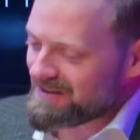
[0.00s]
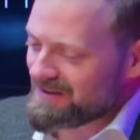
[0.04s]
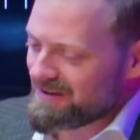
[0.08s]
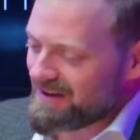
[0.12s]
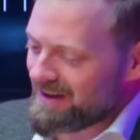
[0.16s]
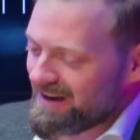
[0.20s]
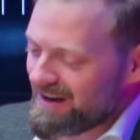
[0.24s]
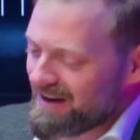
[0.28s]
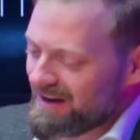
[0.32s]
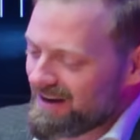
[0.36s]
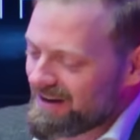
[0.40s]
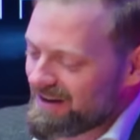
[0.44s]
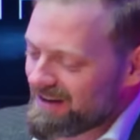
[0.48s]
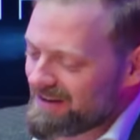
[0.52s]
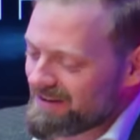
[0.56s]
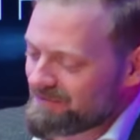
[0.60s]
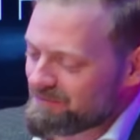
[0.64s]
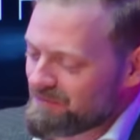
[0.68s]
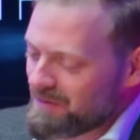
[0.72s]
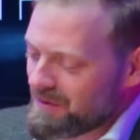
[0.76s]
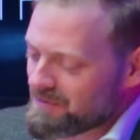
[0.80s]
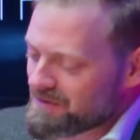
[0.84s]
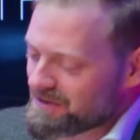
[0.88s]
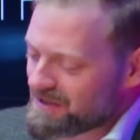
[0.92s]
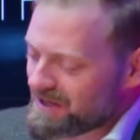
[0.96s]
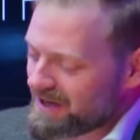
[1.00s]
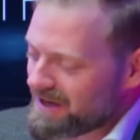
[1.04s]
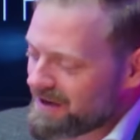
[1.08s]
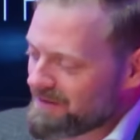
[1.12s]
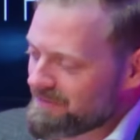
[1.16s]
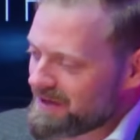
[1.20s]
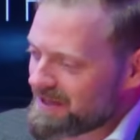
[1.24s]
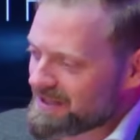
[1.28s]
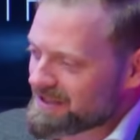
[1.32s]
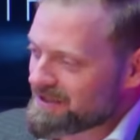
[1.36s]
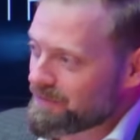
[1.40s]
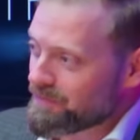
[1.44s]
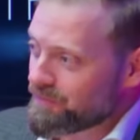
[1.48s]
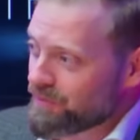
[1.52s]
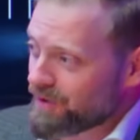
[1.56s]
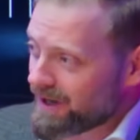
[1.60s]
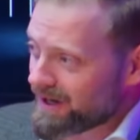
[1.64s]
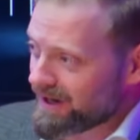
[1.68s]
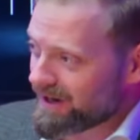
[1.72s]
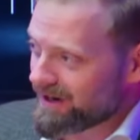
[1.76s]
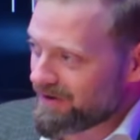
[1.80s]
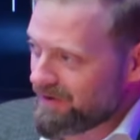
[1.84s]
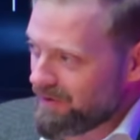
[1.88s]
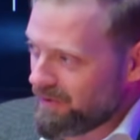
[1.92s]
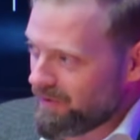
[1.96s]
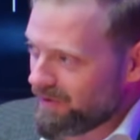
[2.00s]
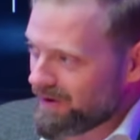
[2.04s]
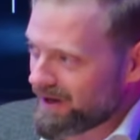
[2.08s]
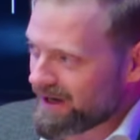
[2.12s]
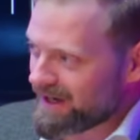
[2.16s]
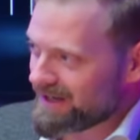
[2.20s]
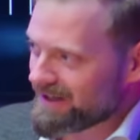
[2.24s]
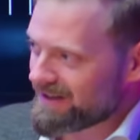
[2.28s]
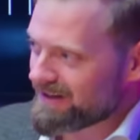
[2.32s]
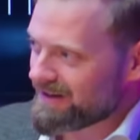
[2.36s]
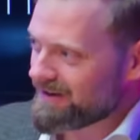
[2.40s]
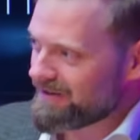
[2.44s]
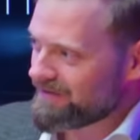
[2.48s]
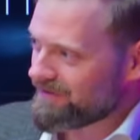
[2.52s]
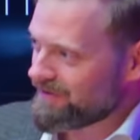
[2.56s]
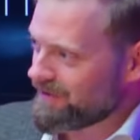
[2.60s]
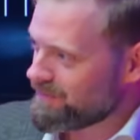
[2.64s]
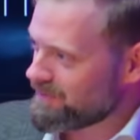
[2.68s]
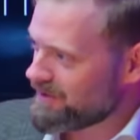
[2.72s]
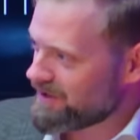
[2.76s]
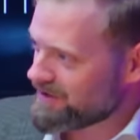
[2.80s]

members that come in to bring a coin from their